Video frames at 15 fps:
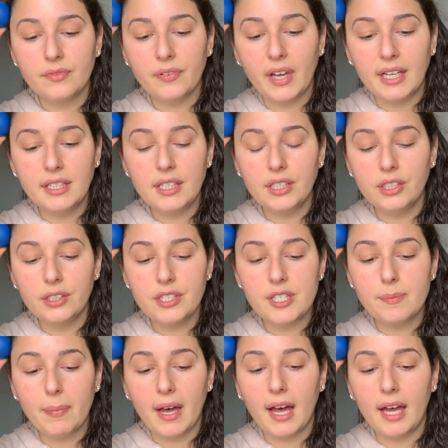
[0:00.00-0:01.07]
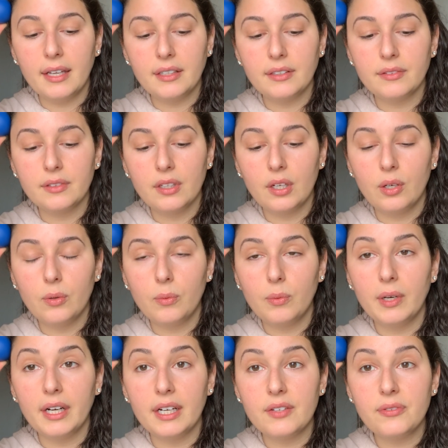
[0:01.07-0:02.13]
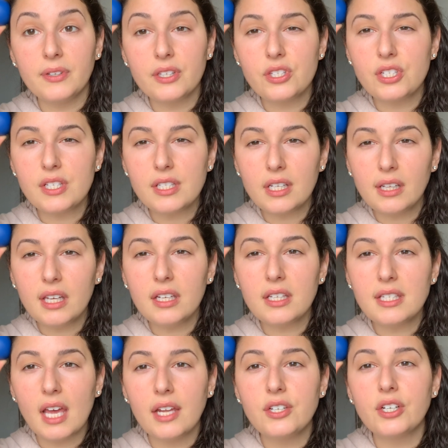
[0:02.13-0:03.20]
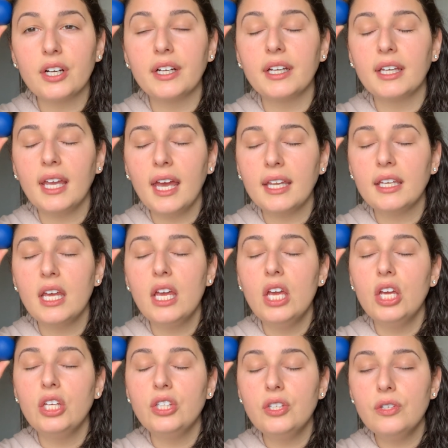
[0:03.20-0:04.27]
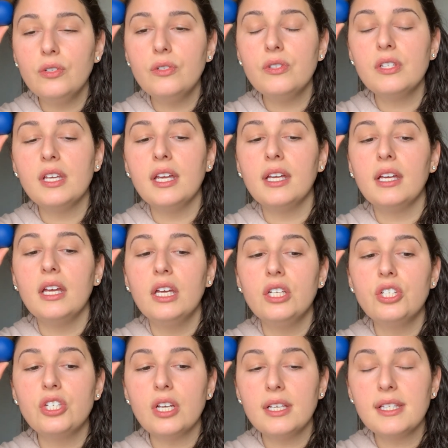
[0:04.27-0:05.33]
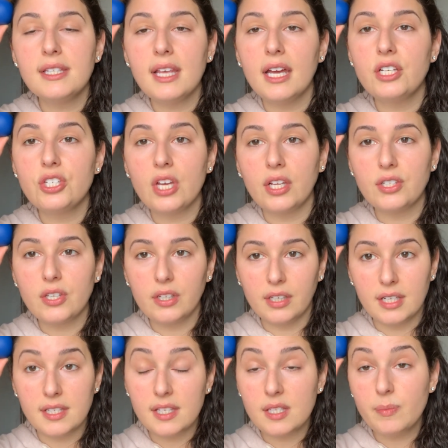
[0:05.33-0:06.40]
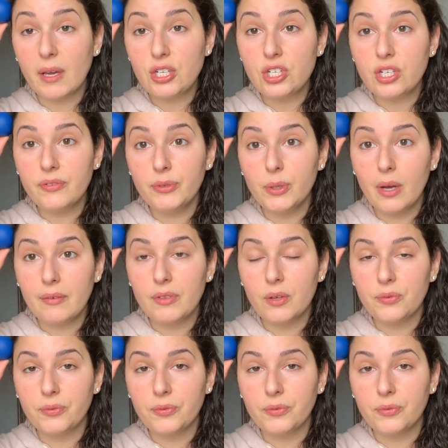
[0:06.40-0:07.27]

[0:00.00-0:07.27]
finding your spot where it feels just a little tender. And again, using just that gentleness, especially if you have the